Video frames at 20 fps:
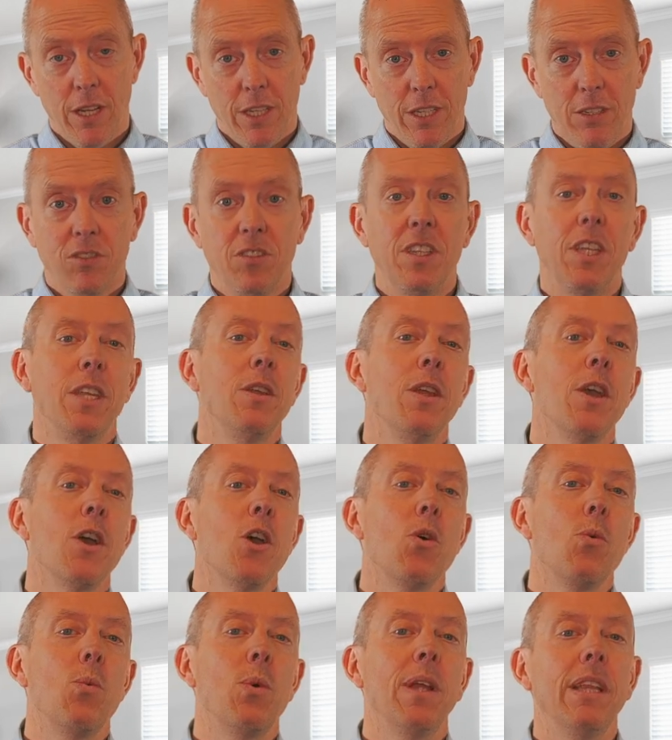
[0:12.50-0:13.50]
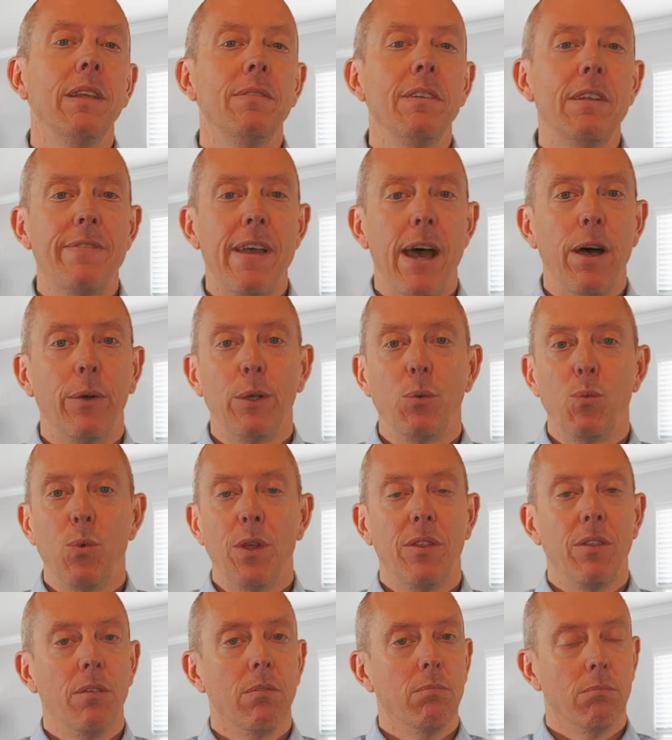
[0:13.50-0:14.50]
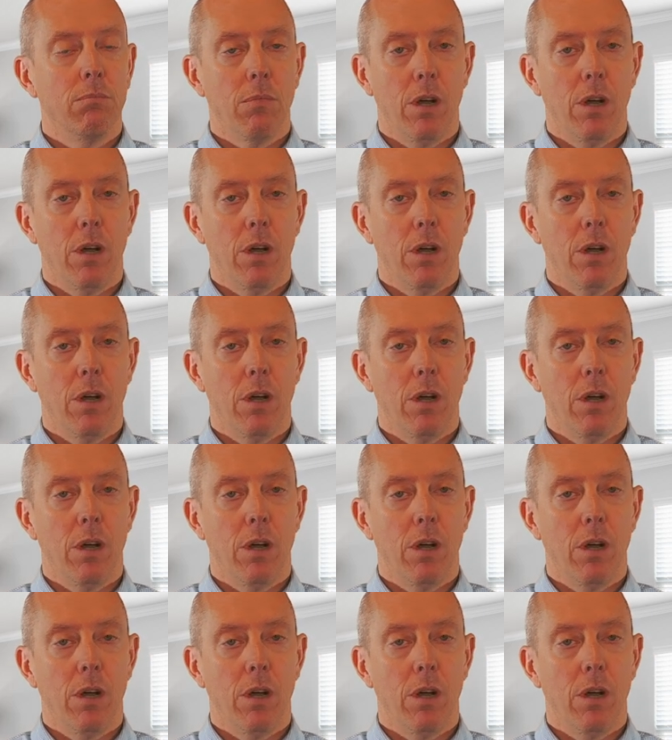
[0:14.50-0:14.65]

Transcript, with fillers: You see, we live in a valley with